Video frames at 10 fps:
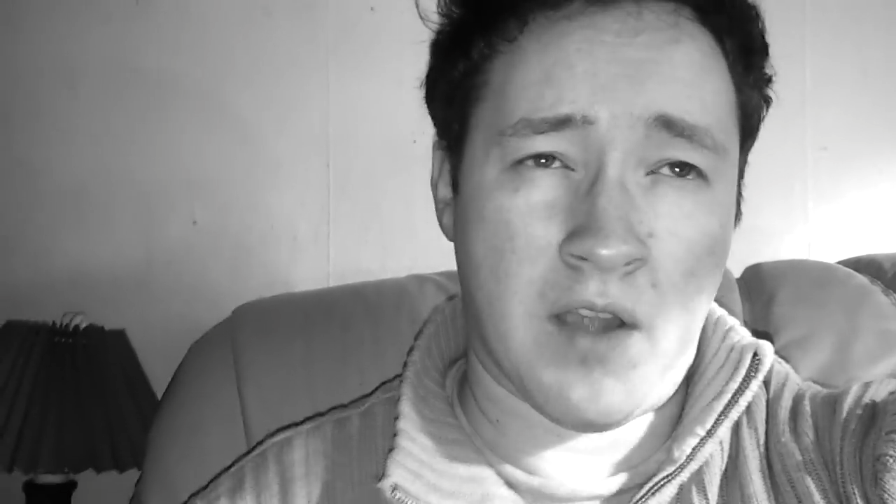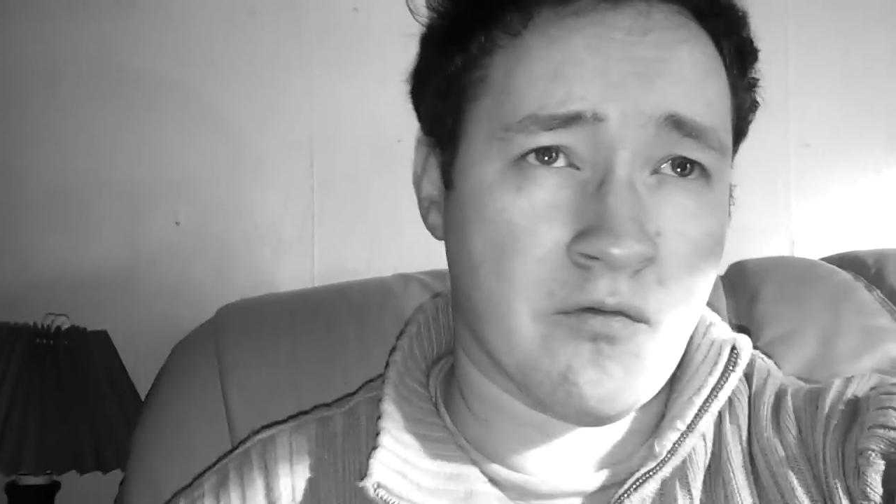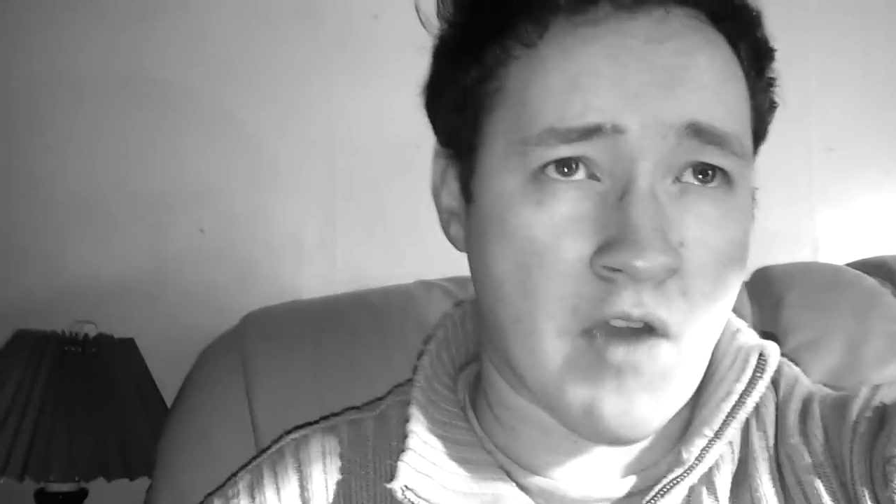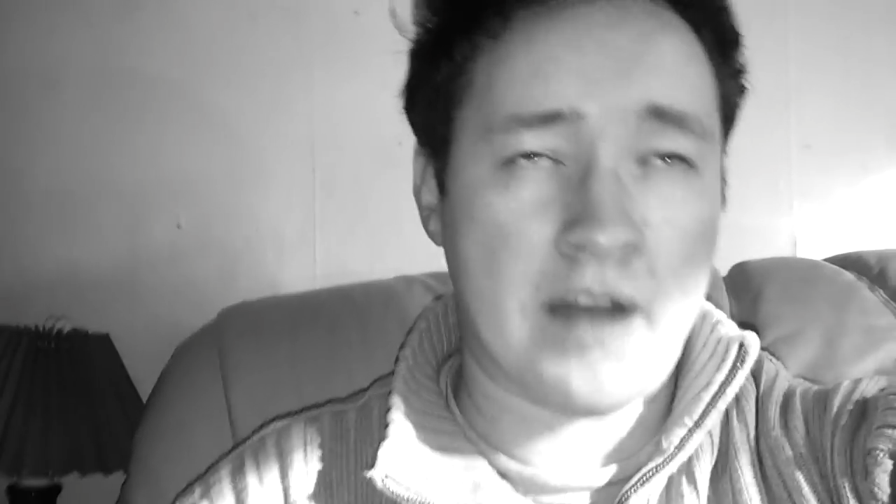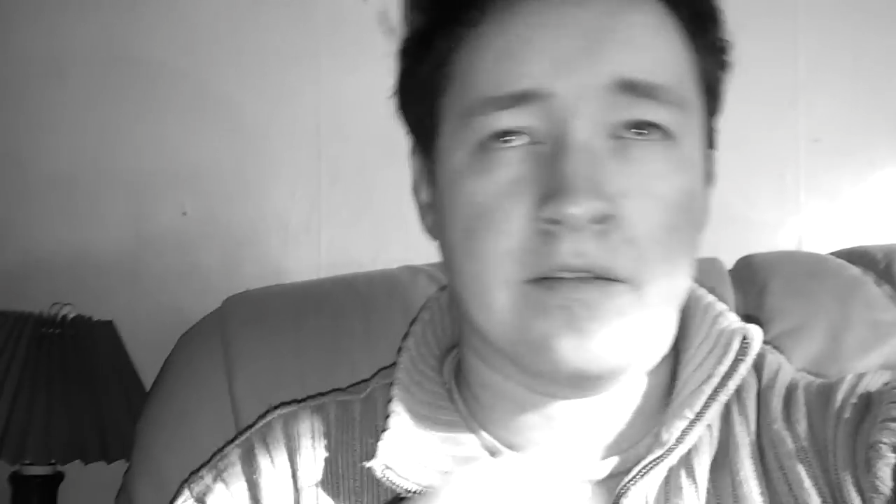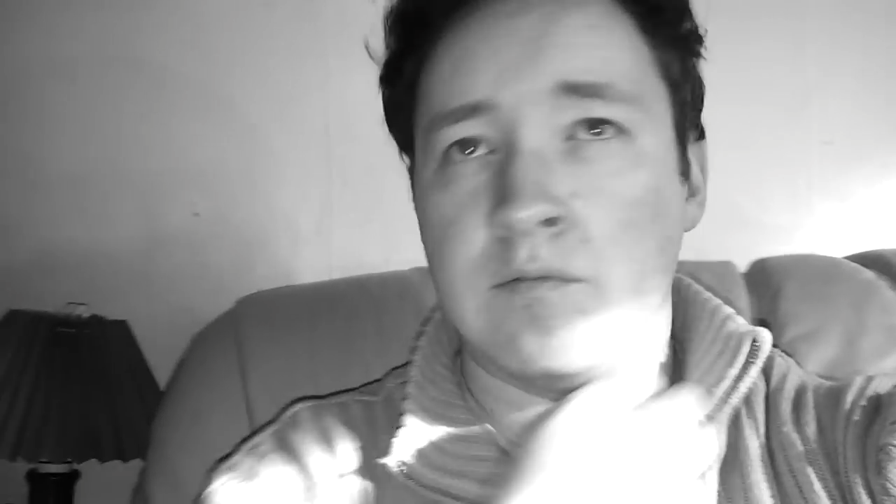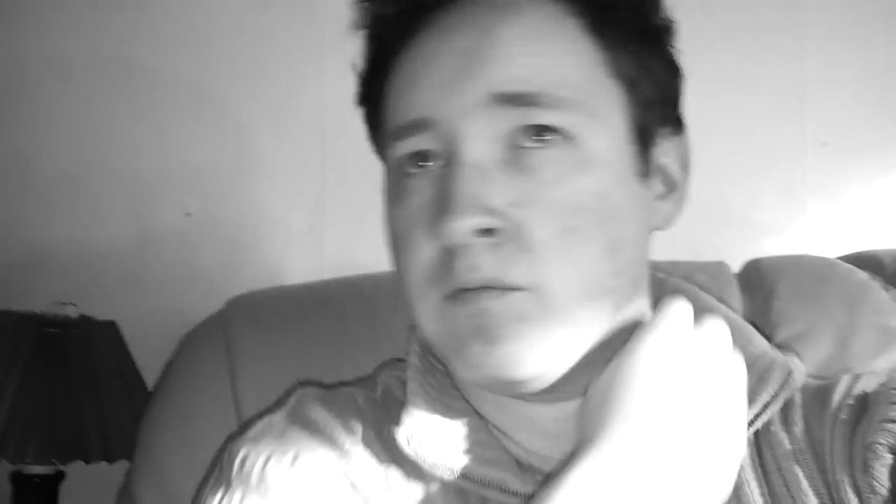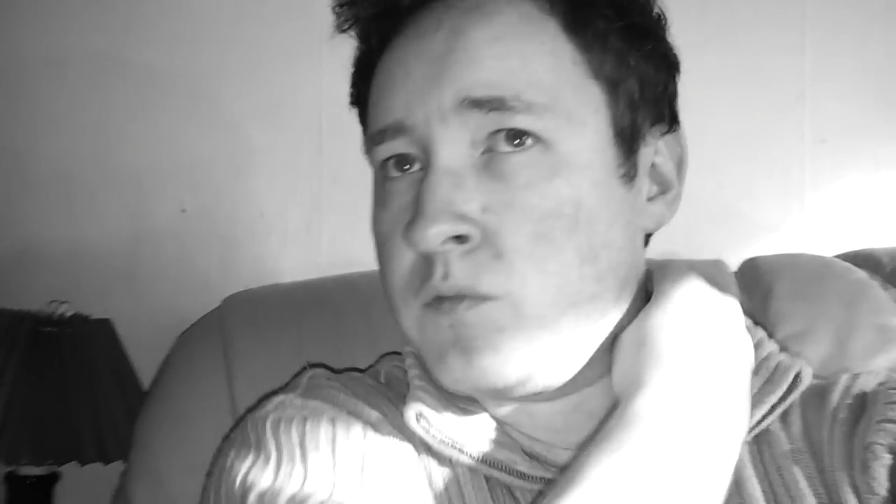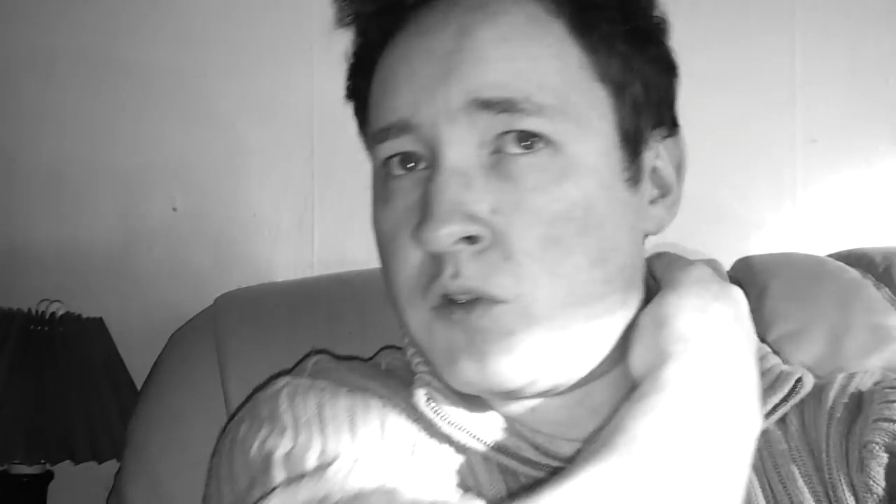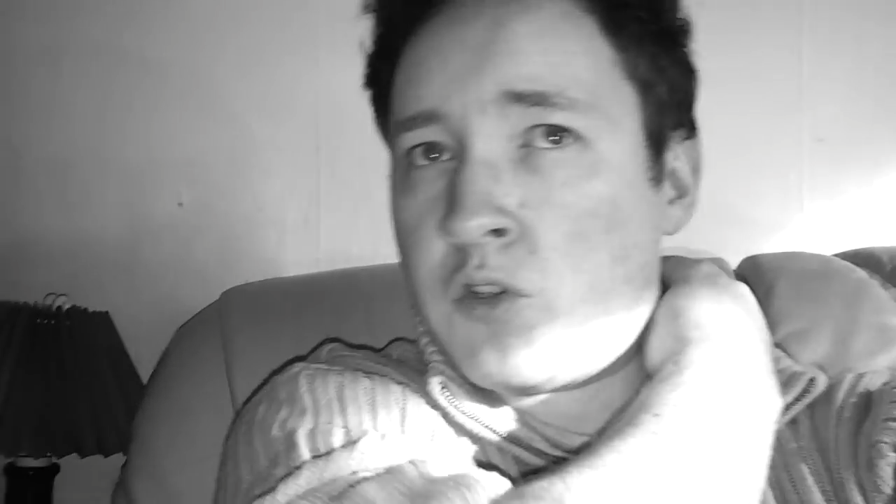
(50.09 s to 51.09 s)
I've written
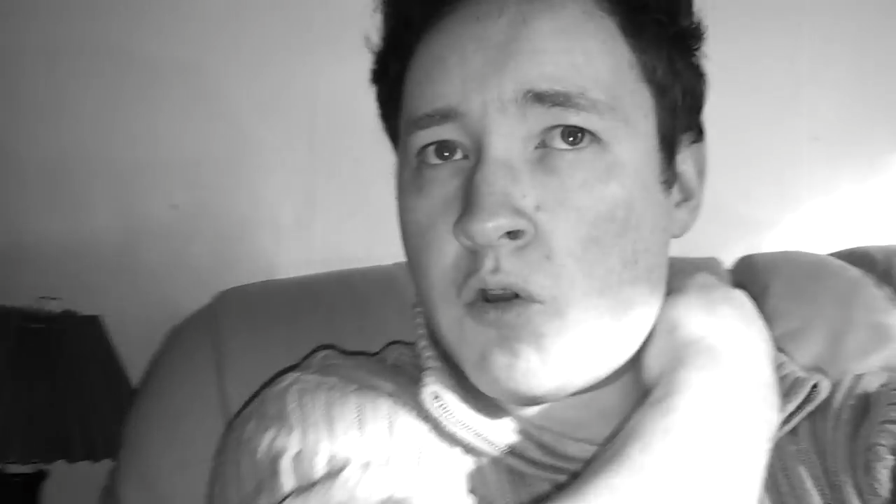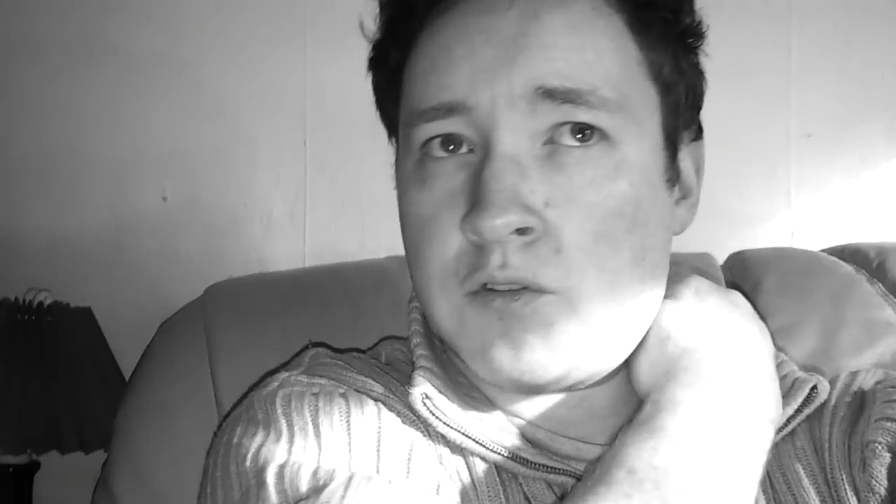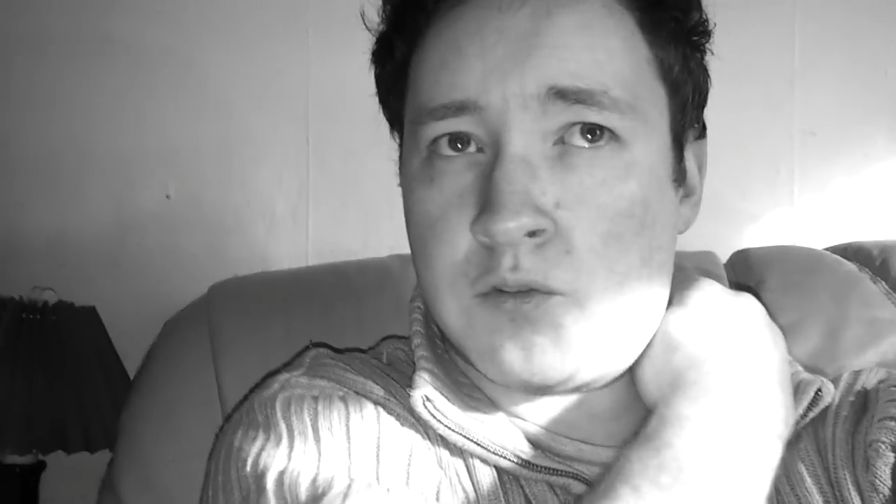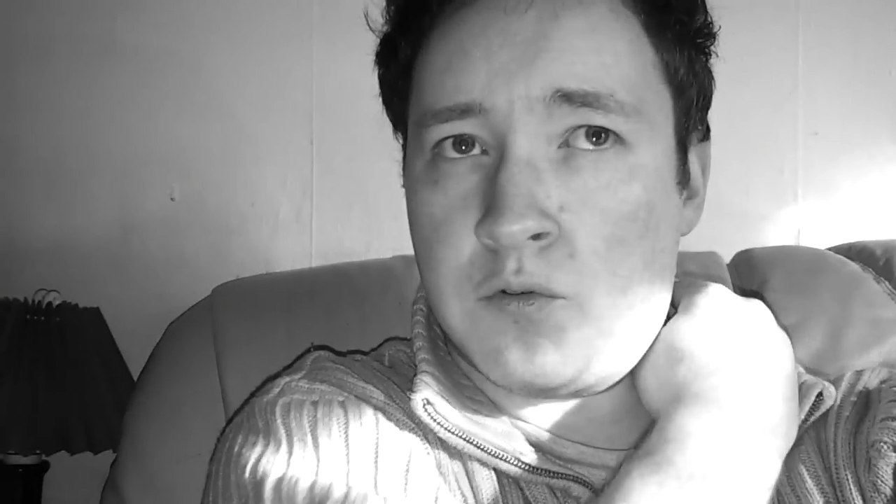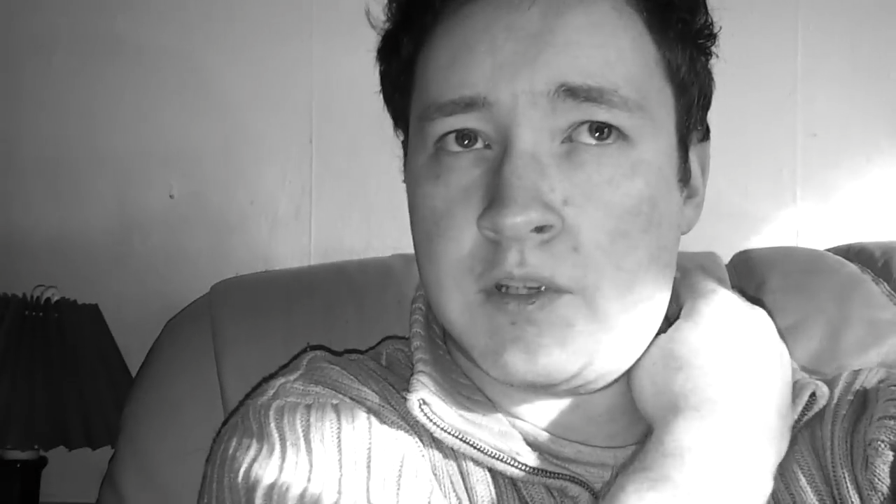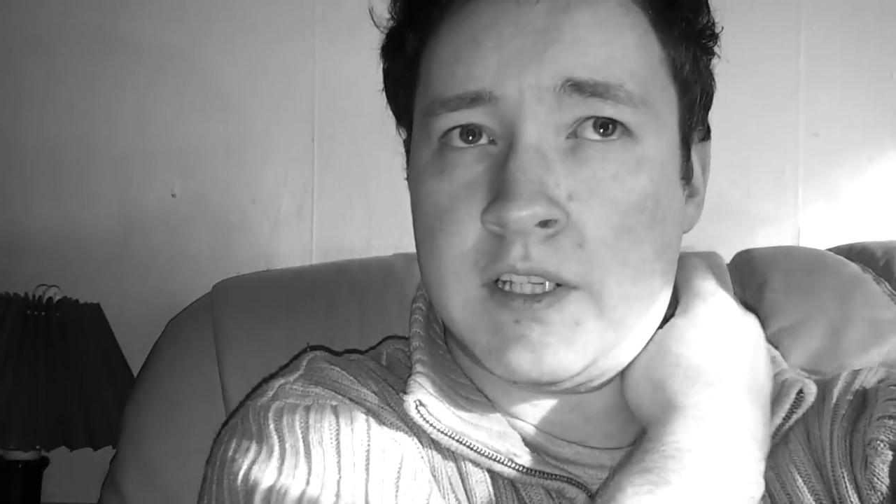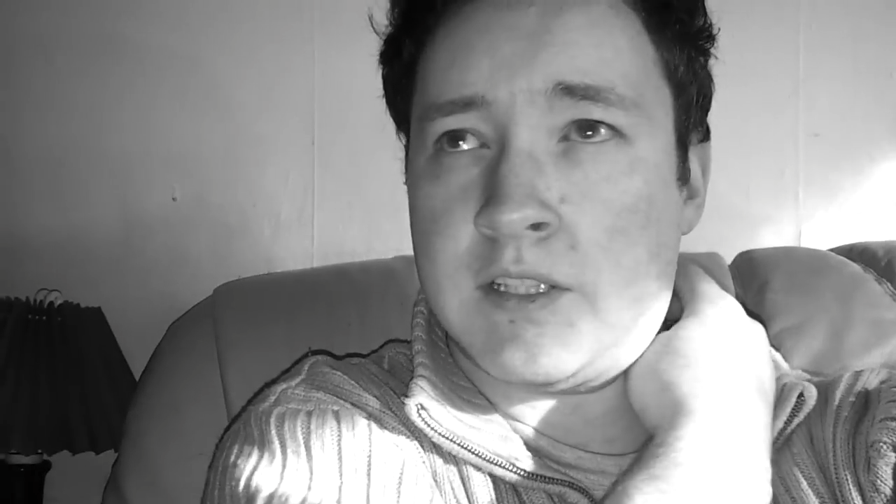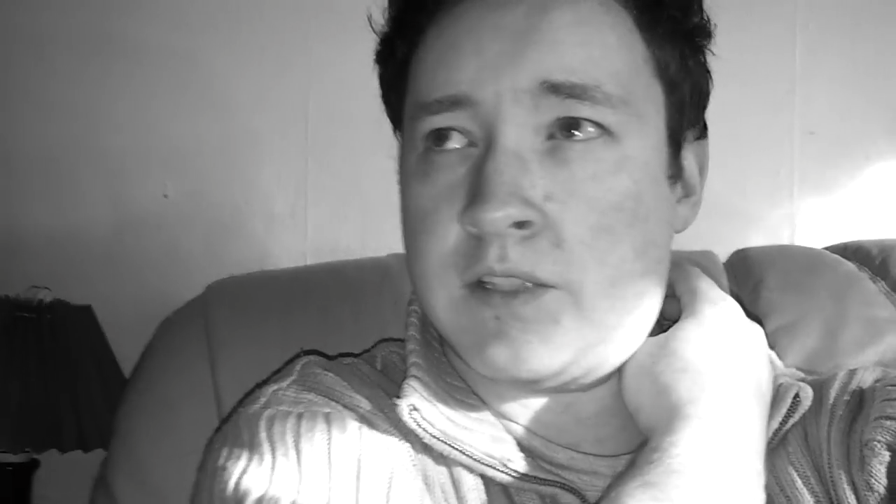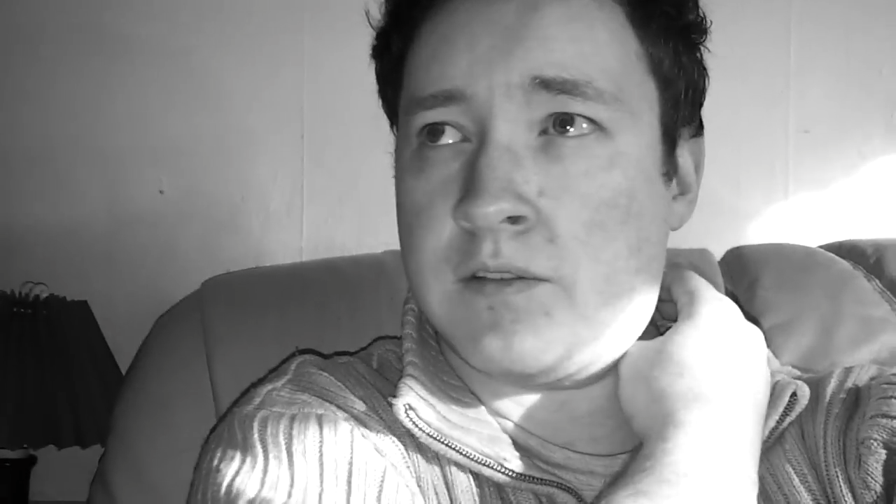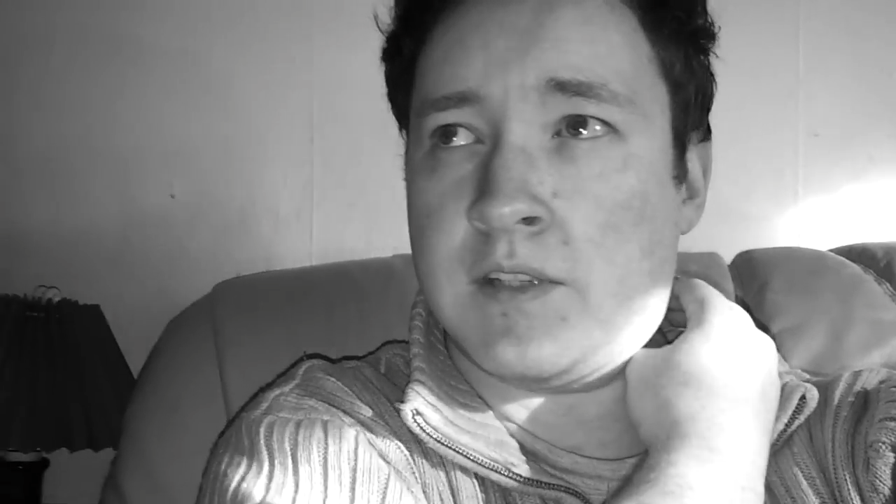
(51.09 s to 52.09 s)
short stories